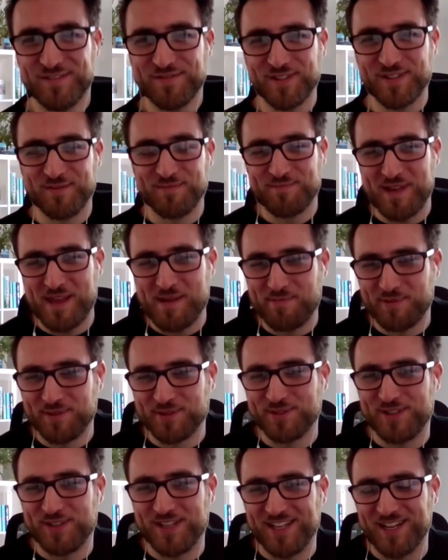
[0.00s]
different people
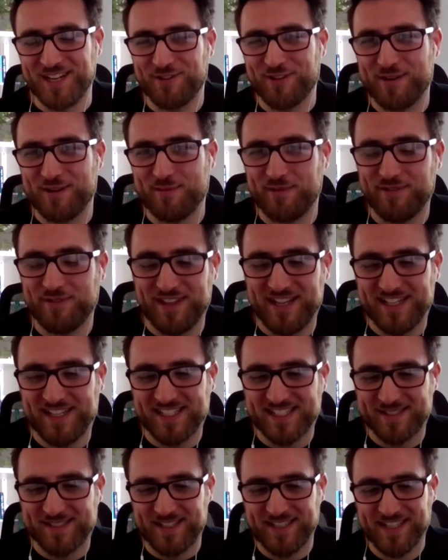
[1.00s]
doing incredible
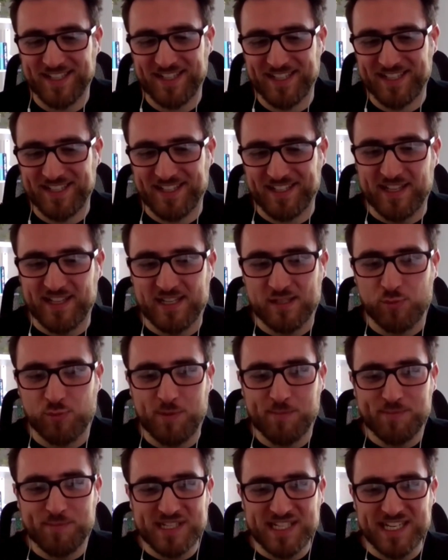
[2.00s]
things. There's
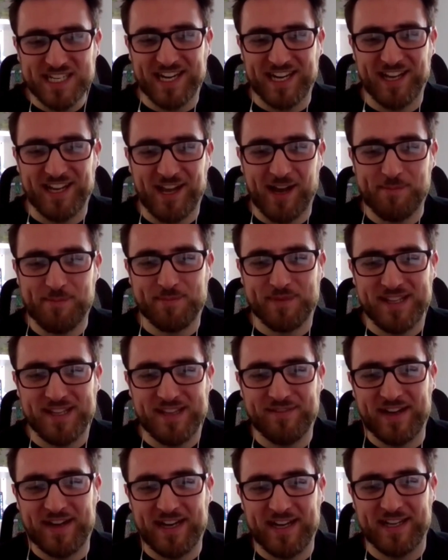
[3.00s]
one particular company
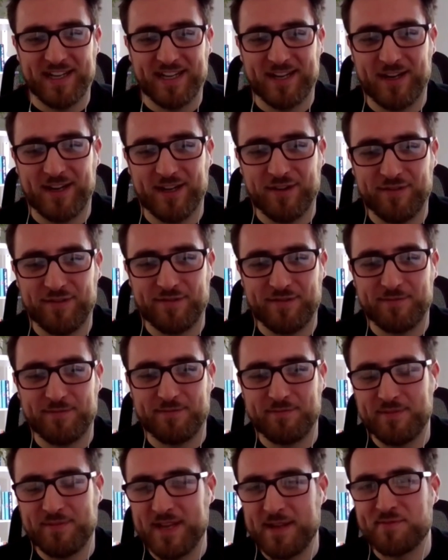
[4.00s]
that kind of
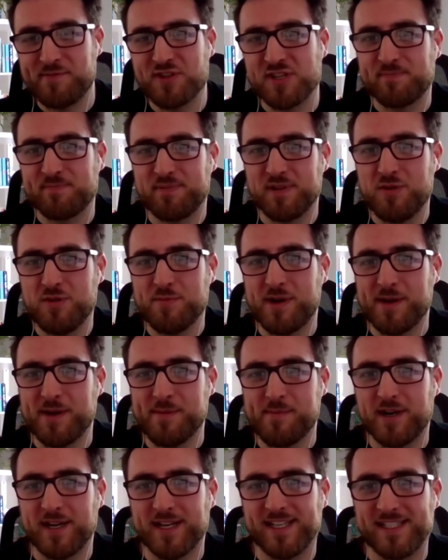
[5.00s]
it just blew my
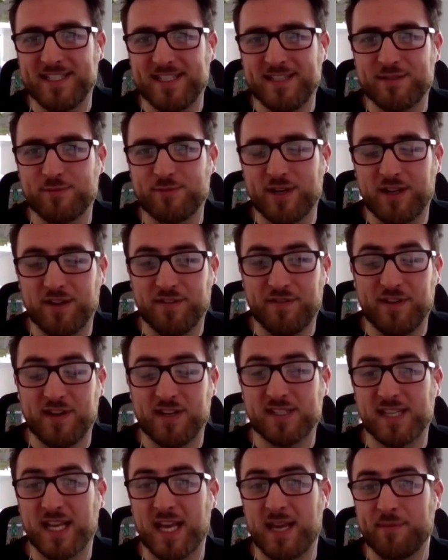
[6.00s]
mind when I
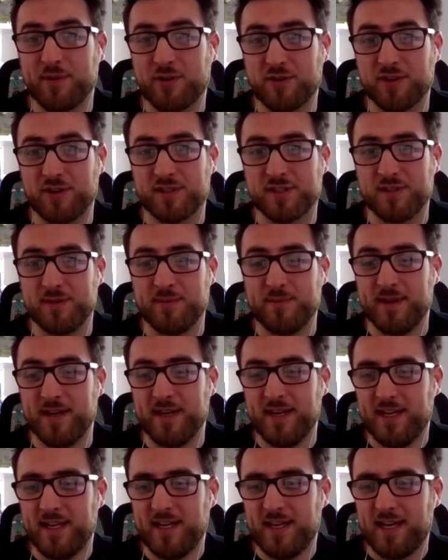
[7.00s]
first came across them.
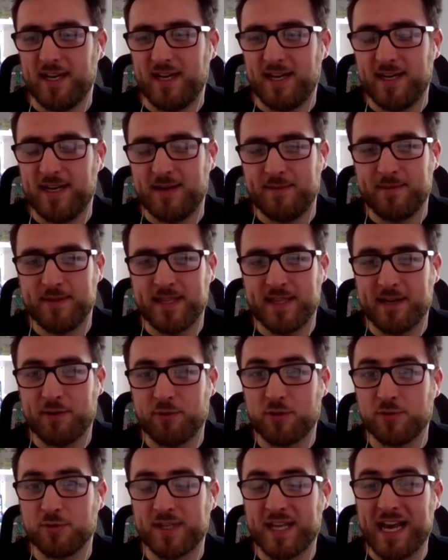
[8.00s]
They were
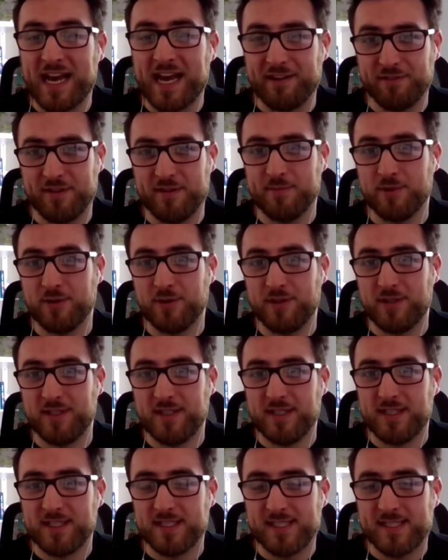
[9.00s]
called Carrymore,
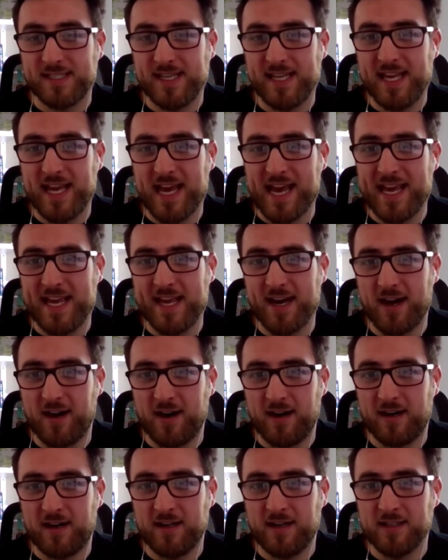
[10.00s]

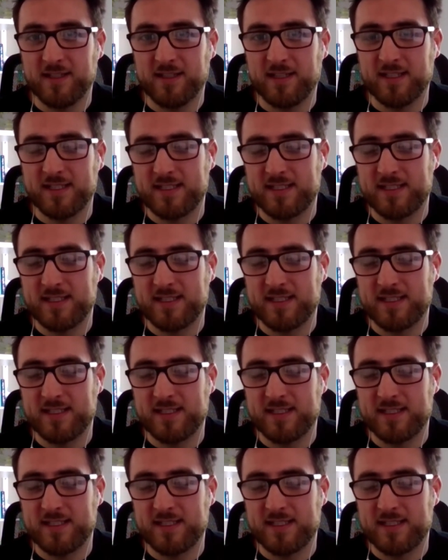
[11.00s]
CAR-Y-MOR.